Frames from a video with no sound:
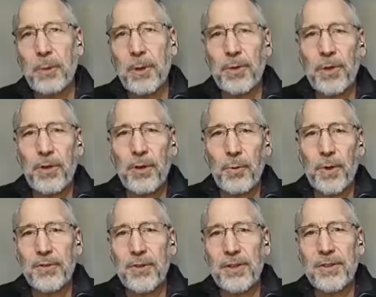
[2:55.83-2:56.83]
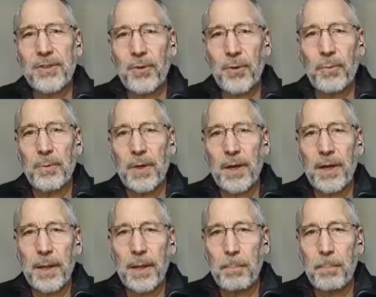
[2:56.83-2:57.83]
Yeah. So you're building heuristics
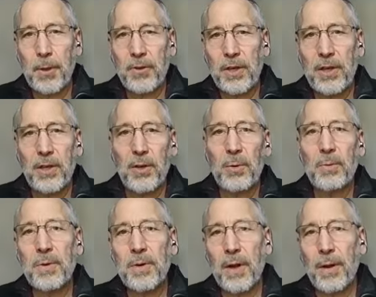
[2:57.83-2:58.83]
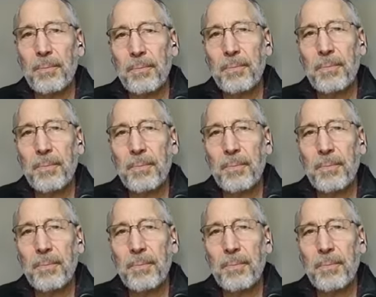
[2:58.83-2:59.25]
or getting them built into you.